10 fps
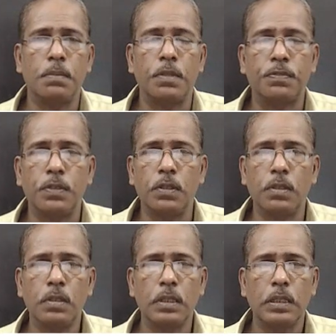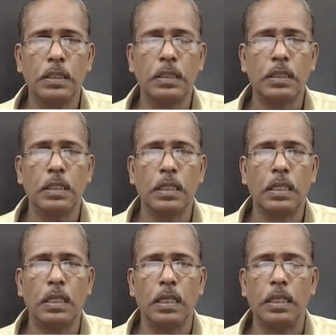4
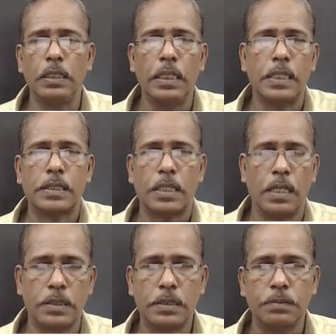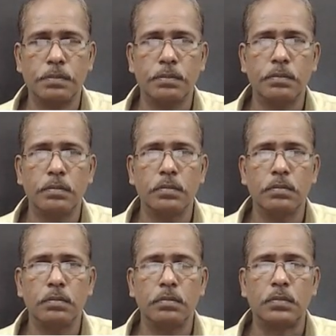in the next class.
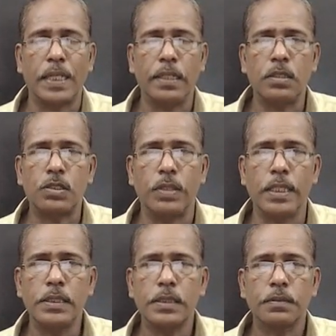Thank you students.